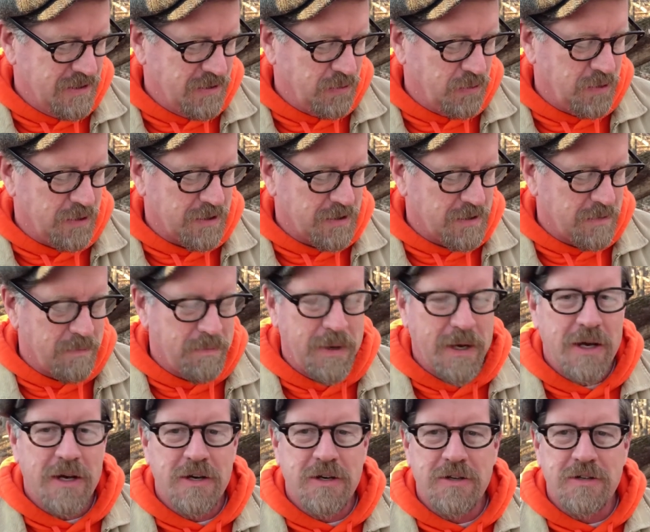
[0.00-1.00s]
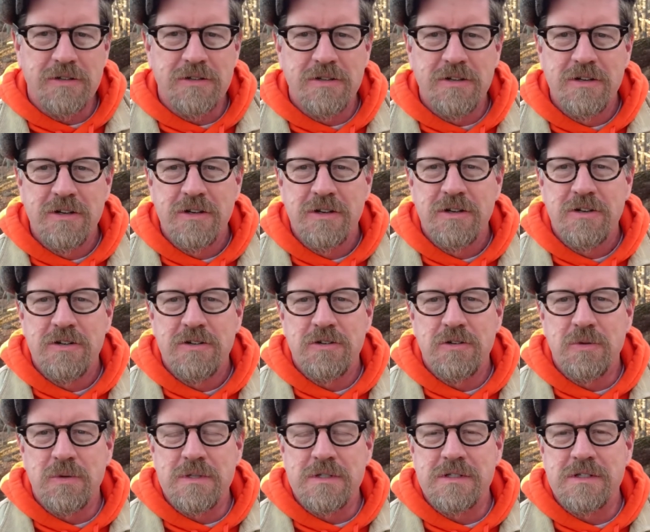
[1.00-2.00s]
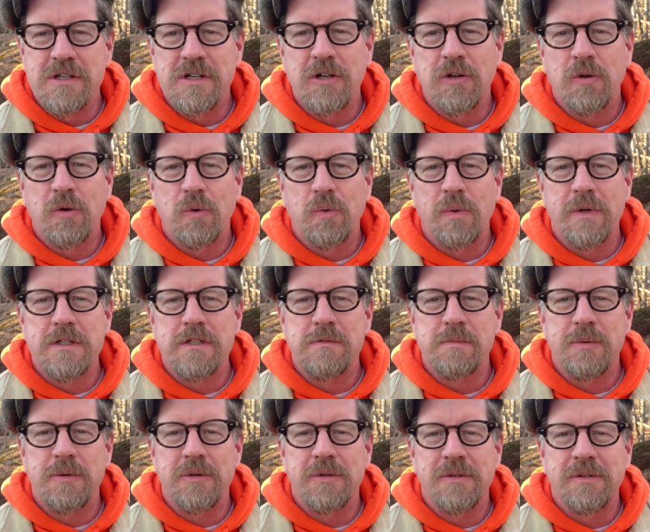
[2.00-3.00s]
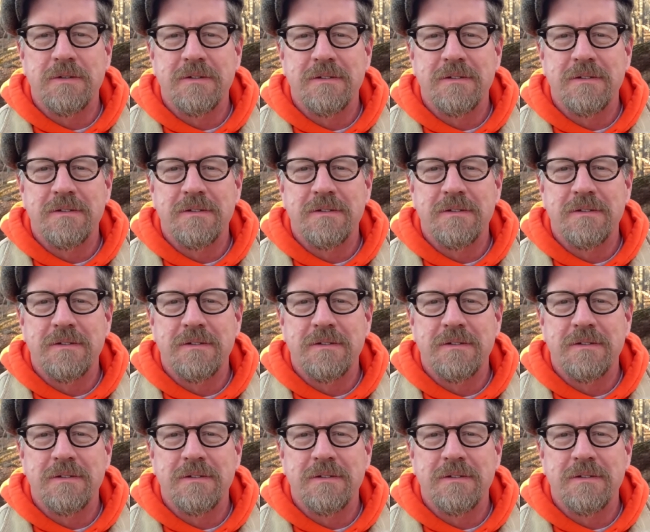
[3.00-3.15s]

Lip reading: when compared to a single whisper